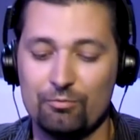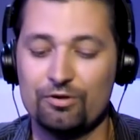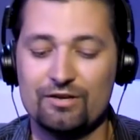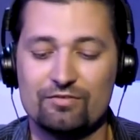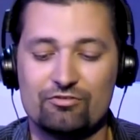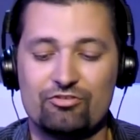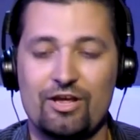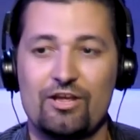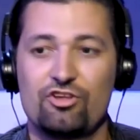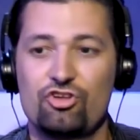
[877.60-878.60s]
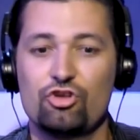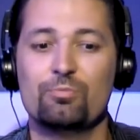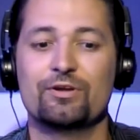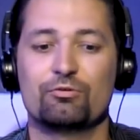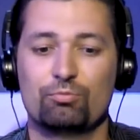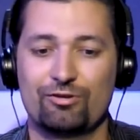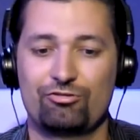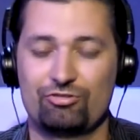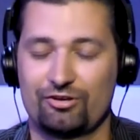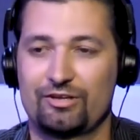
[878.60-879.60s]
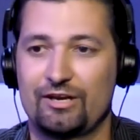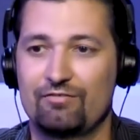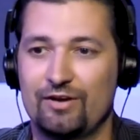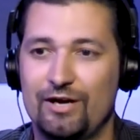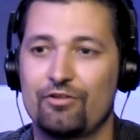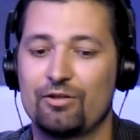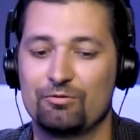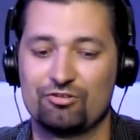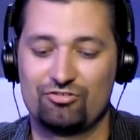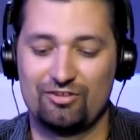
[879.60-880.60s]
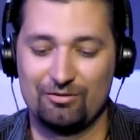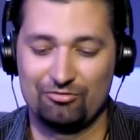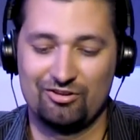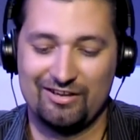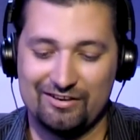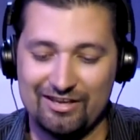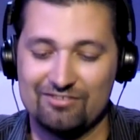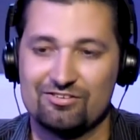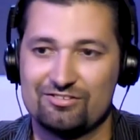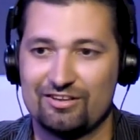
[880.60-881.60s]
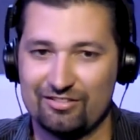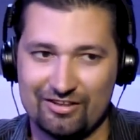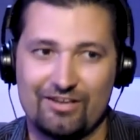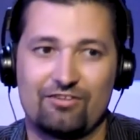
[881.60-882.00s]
they wouldn't even say human with certain kind of value. They would just they would say like an entity that